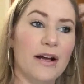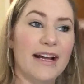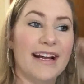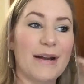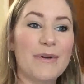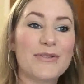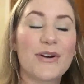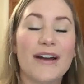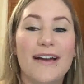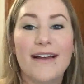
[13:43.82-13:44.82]
lying out of my
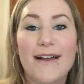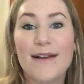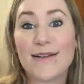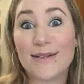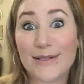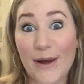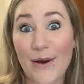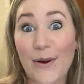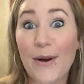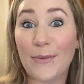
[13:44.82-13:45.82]
drawer.
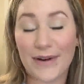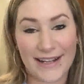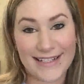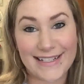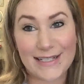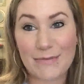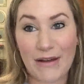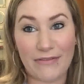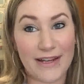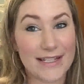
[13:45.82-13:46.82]
So what I did to
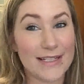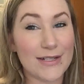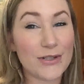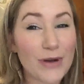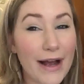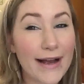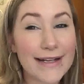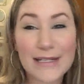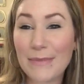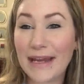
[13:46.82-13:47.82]
my face to
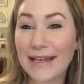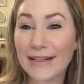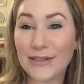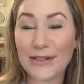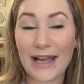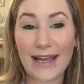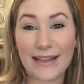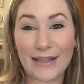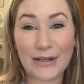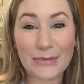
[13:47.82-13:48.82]
try to make it look a
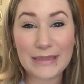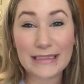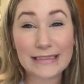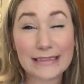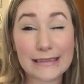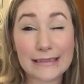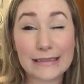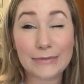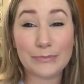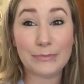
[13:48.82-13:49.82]
little bit
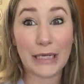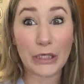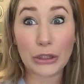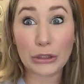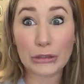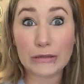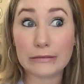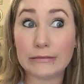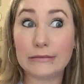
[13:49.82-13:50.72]
better,